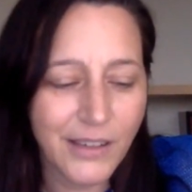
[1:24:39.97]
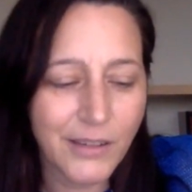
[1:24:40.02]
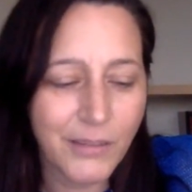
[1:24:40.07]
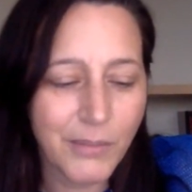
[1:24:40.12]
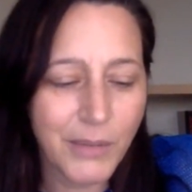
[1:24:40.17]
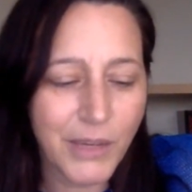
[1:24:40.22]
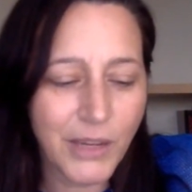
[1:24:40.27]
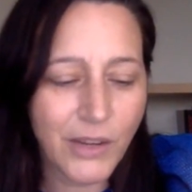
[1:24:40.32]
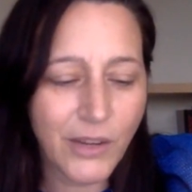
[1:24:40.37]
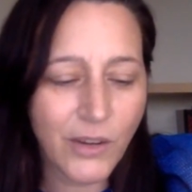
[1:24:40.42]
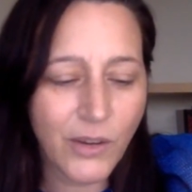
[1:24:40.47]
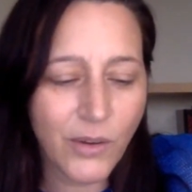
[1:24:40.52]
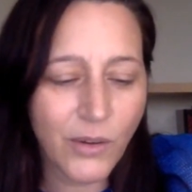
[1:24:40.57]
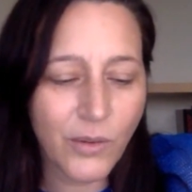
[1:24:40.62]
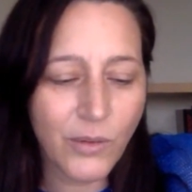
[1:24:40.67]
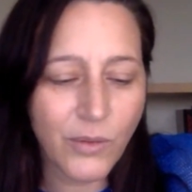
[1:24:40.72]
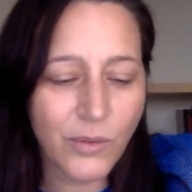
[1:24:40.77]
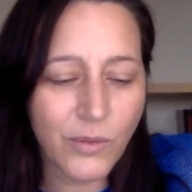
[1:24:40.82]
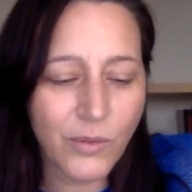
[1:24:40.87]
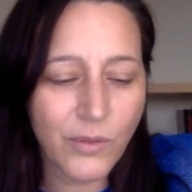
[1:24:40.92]
But you
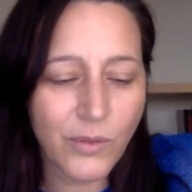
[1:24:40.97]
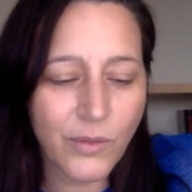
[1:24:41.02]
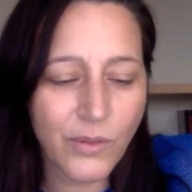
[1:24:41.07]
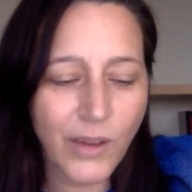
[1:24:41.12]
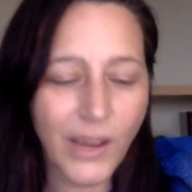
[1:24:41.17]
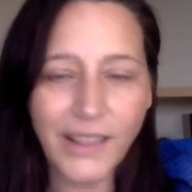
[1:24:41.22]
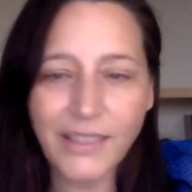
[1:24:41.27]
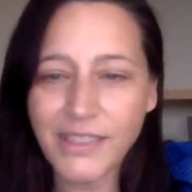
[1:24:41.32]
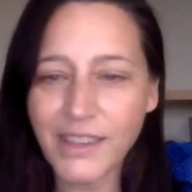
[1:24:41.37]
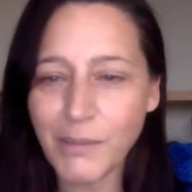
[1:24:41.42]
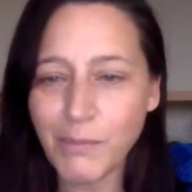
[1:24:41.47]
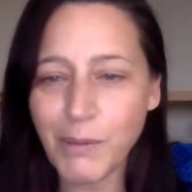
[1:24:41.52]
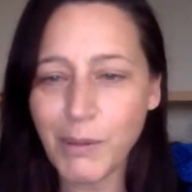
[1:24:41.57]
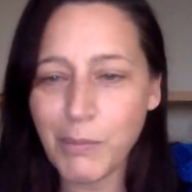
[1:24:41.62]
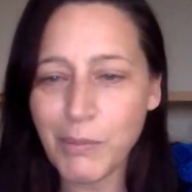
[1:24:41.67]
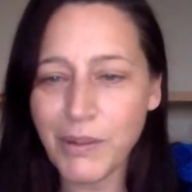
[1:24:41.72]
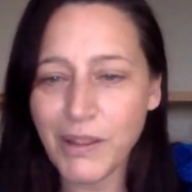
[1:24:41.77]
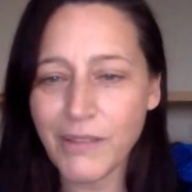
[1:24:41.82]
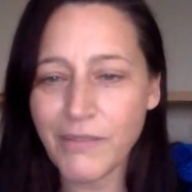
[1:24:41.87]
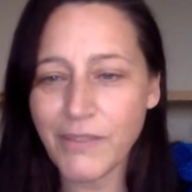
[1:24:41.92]
know, I think
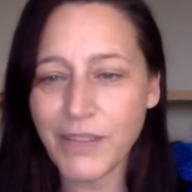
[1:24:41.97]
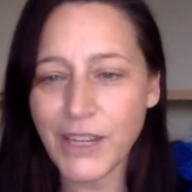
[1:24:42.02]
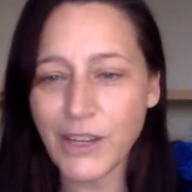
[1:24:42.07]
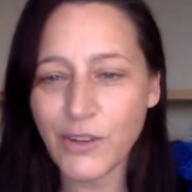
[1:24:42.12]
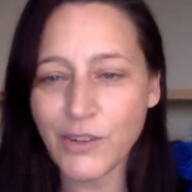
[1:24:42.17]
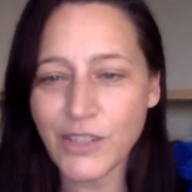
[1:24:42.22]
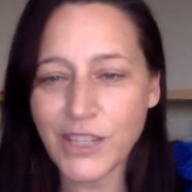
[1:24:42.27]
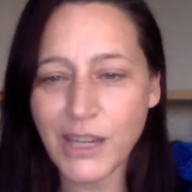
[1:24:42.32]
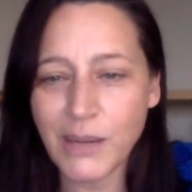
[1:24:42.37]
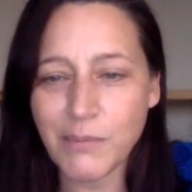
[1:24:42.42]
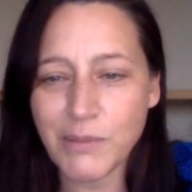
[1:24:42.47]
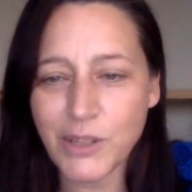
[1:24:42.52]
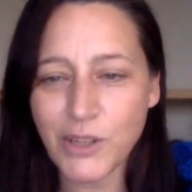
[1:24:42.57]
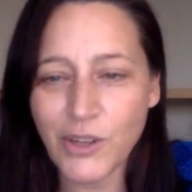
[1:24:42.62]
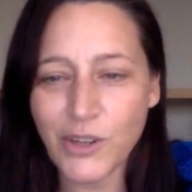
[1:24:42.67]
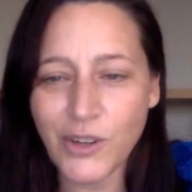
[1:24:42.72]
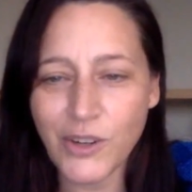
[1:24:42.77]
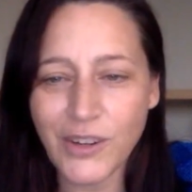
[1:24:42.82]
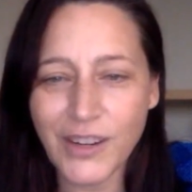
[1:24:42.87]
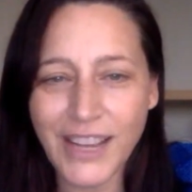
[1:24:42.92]
people have videotaped
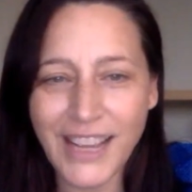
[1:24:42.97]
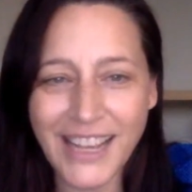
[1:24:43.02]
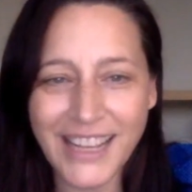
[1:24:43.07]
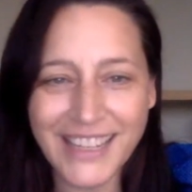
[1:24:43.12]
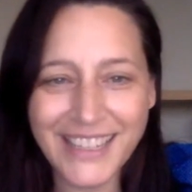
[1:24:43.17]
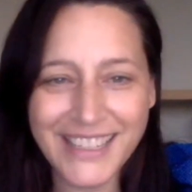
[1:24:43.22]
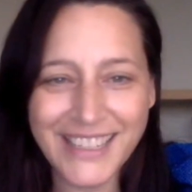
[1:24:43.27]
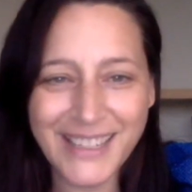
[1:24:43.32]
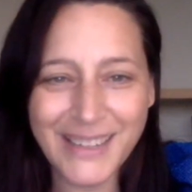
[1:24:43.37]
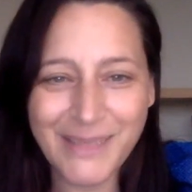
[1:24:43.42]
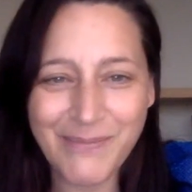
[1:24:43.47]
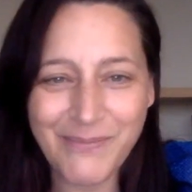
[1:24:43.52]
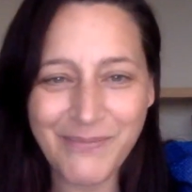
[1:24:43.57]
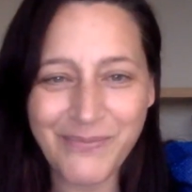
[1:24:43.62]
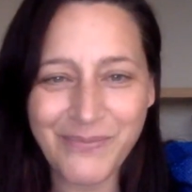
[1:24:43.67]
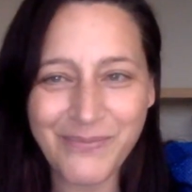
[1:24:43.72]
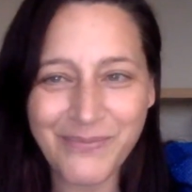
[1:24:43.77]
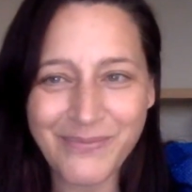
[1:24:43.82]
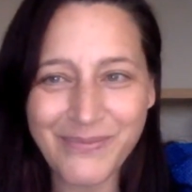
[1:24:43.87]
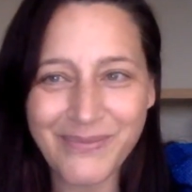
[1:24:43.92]
her at some
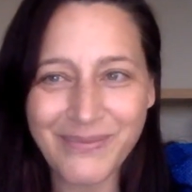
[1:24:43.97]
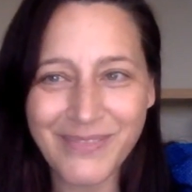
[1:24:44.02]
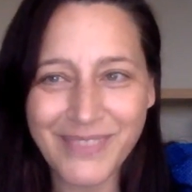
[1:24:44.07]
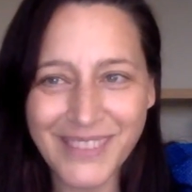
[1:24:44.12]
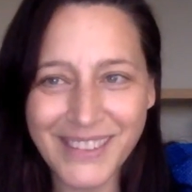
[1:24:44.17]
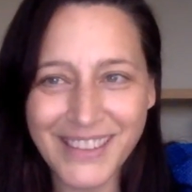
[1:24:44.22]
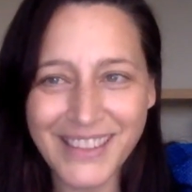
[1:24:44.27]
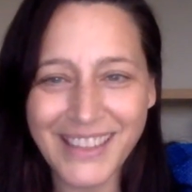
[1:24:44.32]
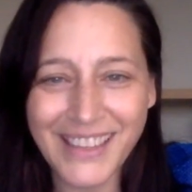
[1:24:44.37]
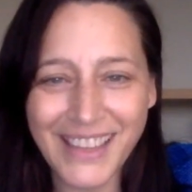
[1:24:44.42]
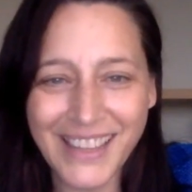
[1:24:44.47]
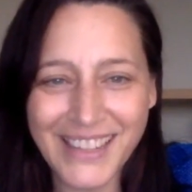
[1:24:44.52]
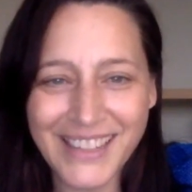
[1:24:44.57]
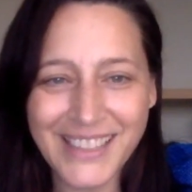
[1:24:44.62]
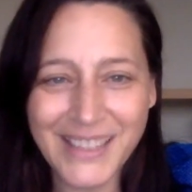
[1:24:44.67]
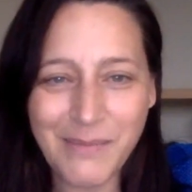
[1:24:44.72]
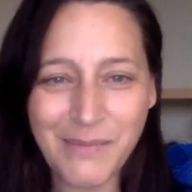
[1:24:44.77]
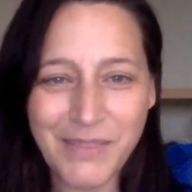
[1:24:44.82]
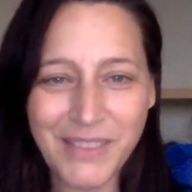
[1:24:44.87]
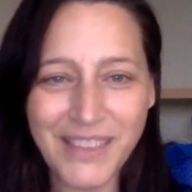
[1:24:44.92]
at
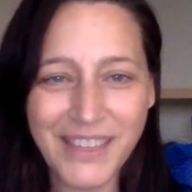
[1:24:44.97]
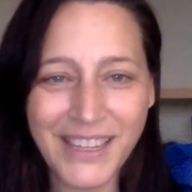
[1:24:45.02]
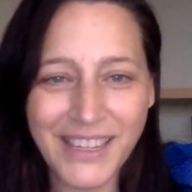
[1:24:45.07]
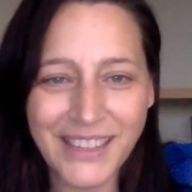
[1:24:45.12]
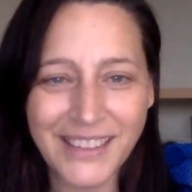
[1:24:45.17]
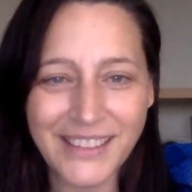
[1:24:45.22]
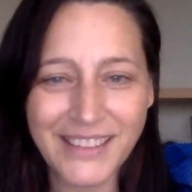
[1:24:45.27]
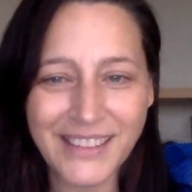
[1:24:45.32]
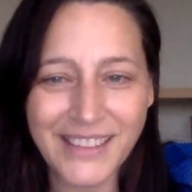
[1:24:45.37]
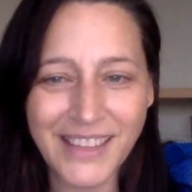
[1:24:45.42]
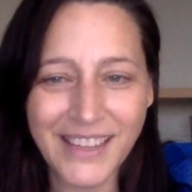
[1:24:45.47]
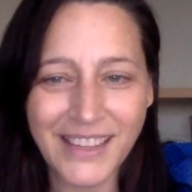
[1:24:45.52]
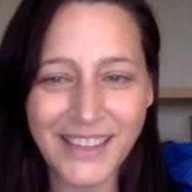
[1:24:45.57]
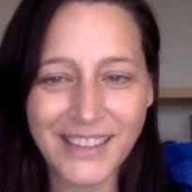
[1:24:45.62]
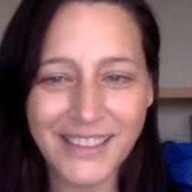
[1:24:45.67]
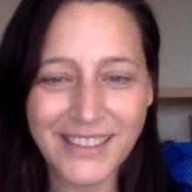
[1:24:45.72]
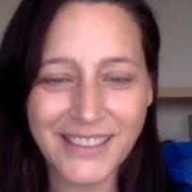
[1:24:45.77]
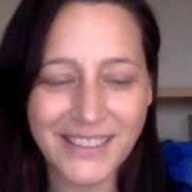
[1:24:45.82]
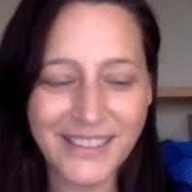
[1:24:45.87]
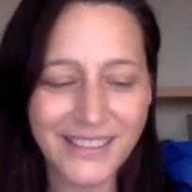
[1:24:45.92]
some things that
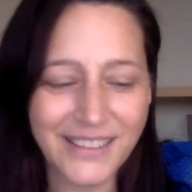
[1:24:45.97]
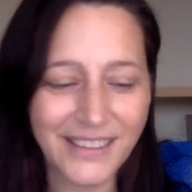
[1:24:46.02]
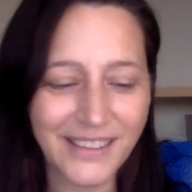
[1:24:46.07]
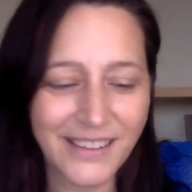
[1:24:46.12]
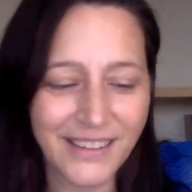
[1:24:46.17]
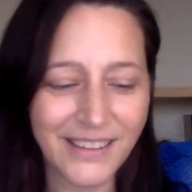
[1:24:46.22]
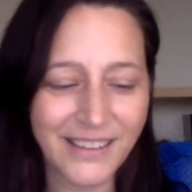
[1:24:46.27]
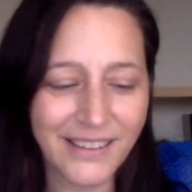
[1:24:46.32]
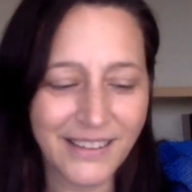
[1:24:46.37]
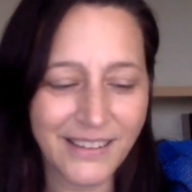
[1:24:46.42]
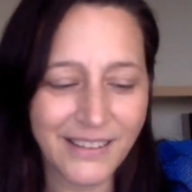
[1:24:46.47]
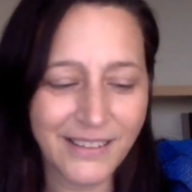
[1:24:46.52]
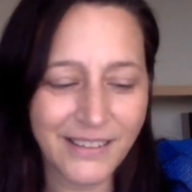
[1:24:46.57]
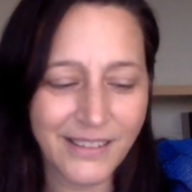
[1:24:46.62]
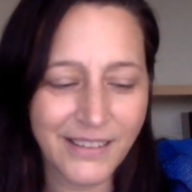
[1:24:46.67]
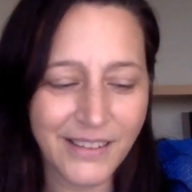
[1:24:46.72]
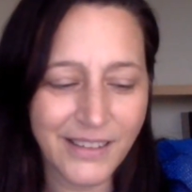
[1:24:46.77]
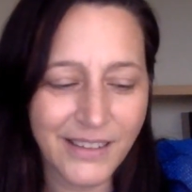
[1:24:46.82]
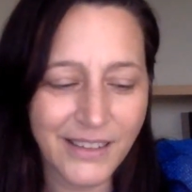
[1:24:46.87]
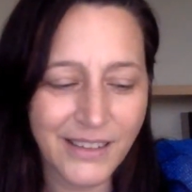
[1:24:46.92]
uh,
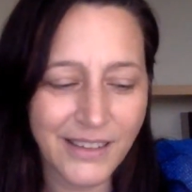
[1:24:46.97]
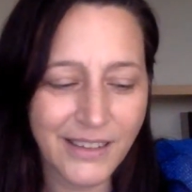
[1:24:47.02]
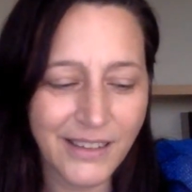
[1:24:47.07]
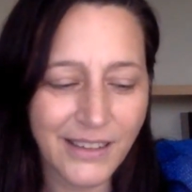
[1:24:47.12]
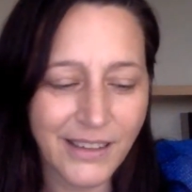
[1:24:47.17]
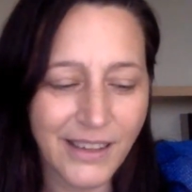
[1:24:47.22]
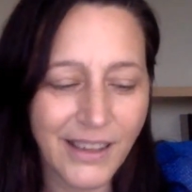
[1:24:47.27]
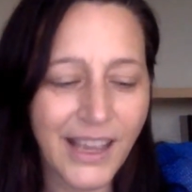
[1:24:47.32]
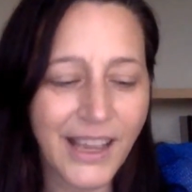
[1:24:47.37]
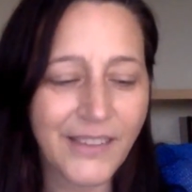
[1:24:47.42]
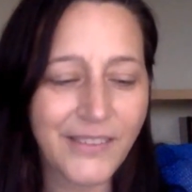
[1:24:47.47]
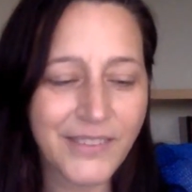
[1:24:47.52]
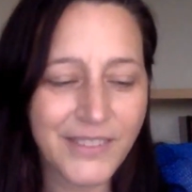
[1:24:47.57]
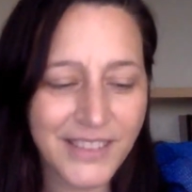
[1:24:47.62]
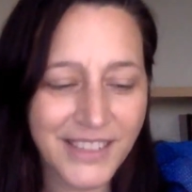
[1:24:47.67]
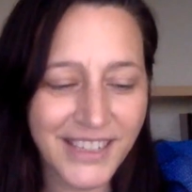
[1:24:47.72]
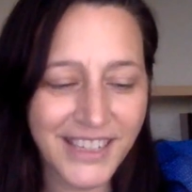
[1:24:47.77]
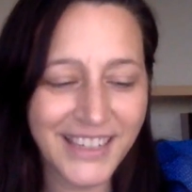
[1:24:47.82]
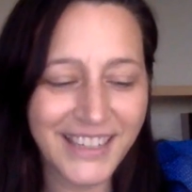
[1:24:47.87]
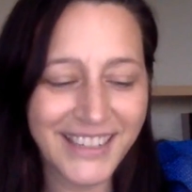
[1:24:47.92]
I've
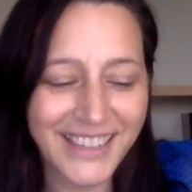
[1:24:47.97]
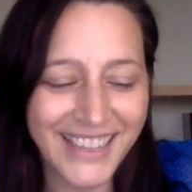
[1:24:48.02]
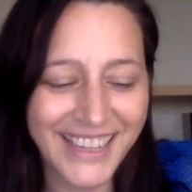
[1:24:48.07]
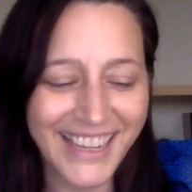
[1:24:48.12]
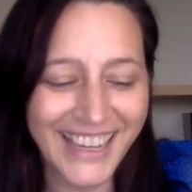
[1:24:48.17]
seen.